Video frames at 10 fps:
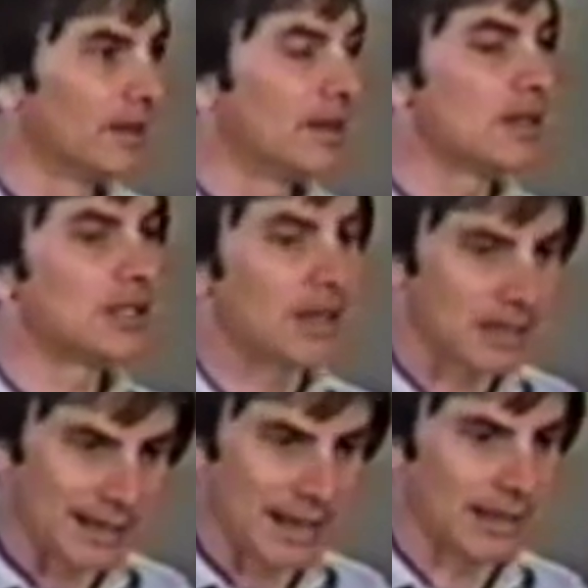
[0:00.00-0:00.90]
And a
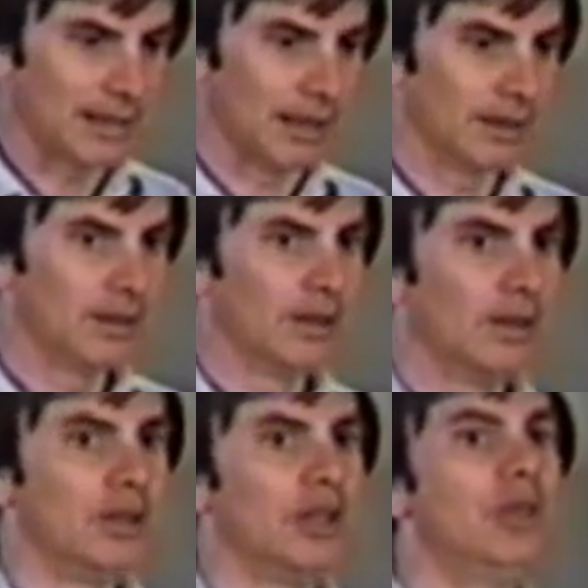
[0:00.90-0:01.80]
sinner's like that.
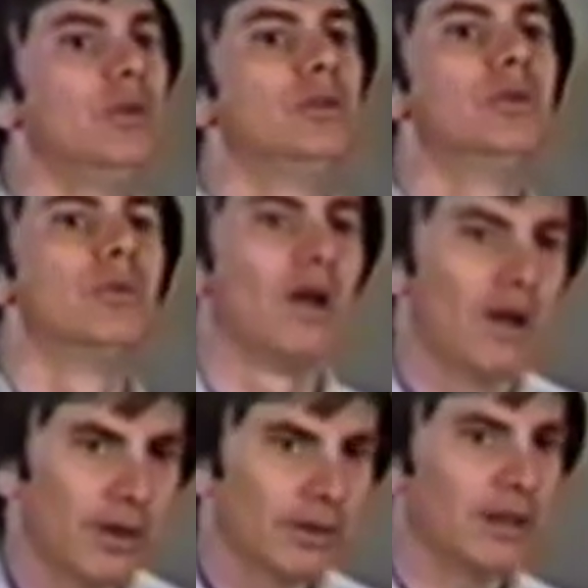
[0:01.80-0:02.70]
You do
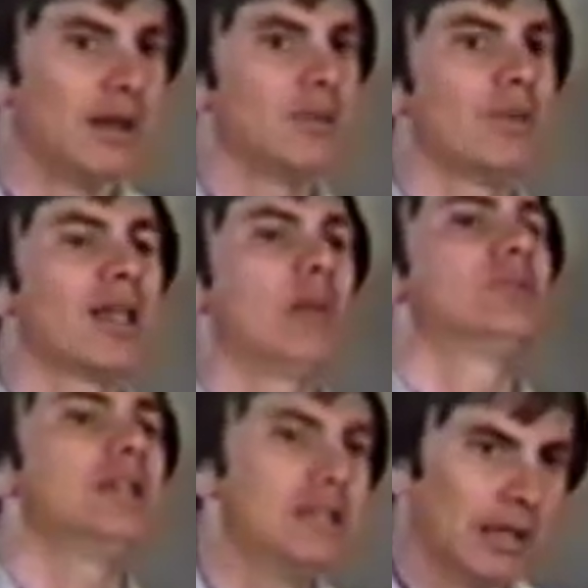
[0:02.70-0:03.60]
wrong, and it becomes
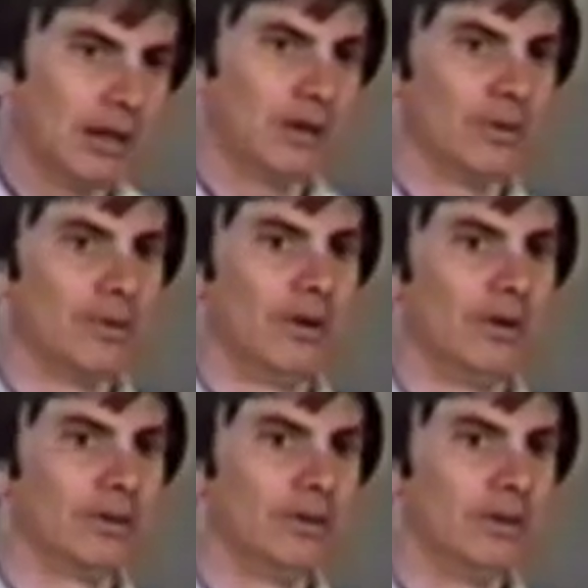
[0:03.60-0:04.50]
easier to do wrong.